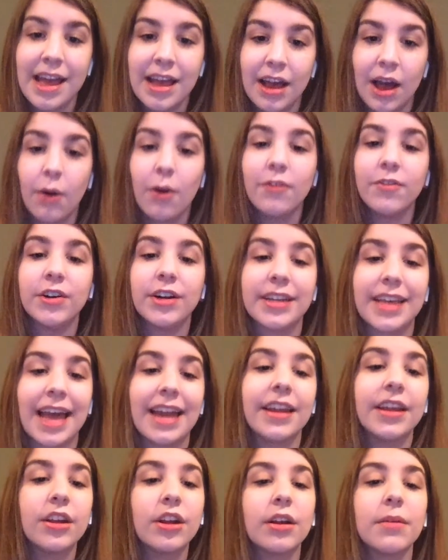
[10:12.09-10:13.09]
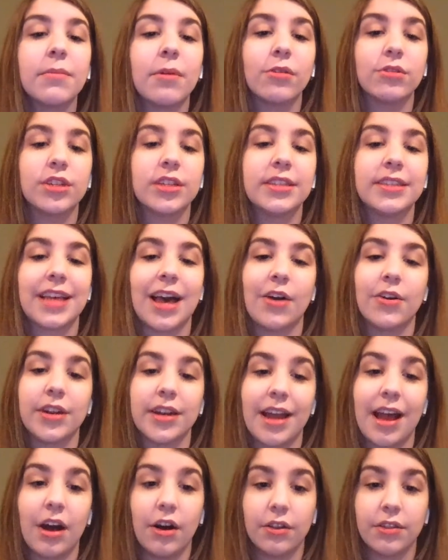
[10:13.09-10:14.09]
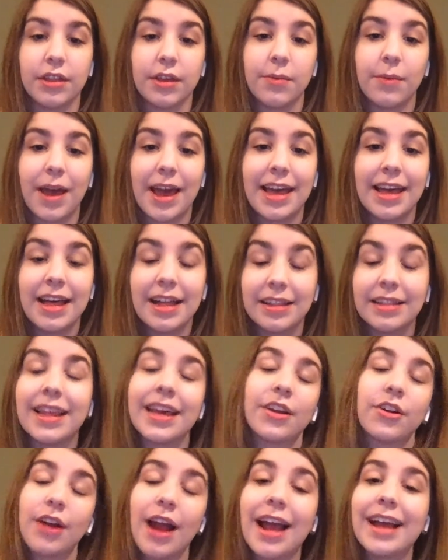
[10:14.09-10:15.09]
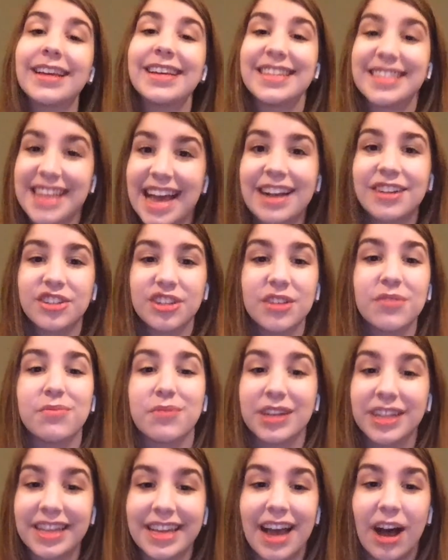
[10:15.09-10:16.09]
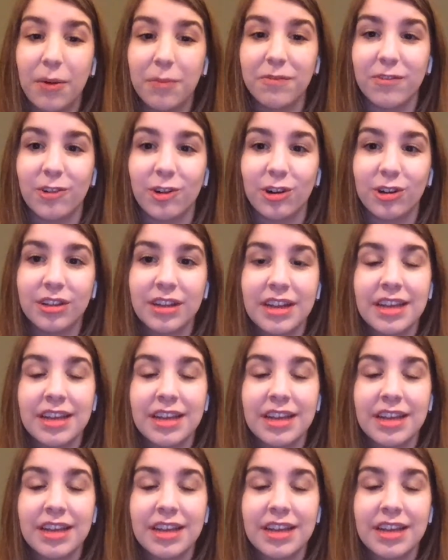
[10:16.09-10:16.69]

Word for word: However, getting your emotions out in a healthy way, like crying, is actually really helpful.